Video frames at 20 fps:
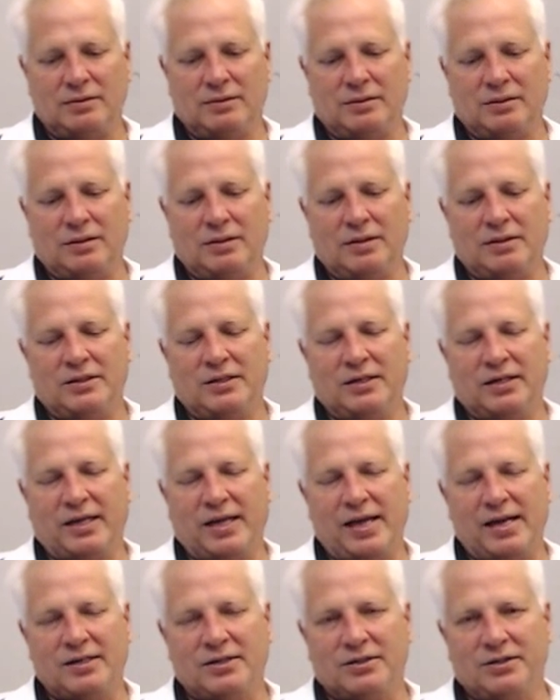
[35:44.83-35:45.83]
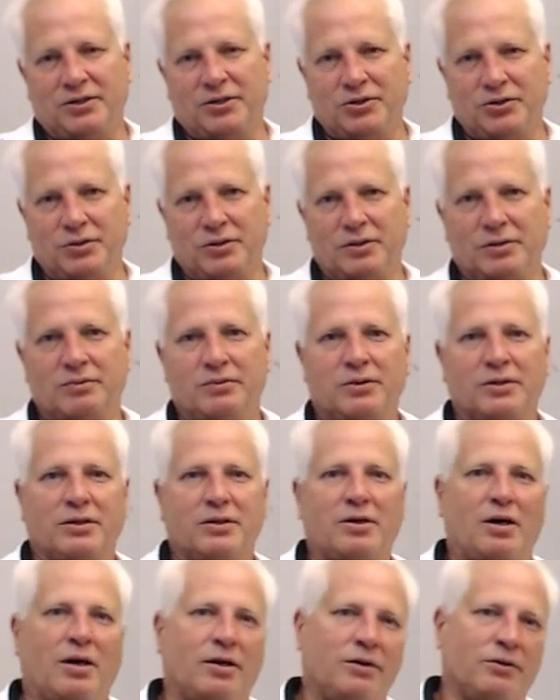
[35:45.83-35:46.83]
Is it a gasoline unit with an
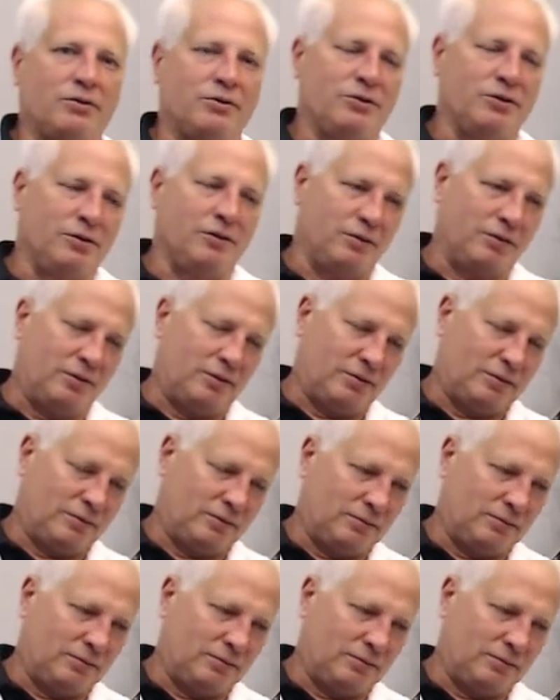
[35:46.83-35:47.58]
auto choke?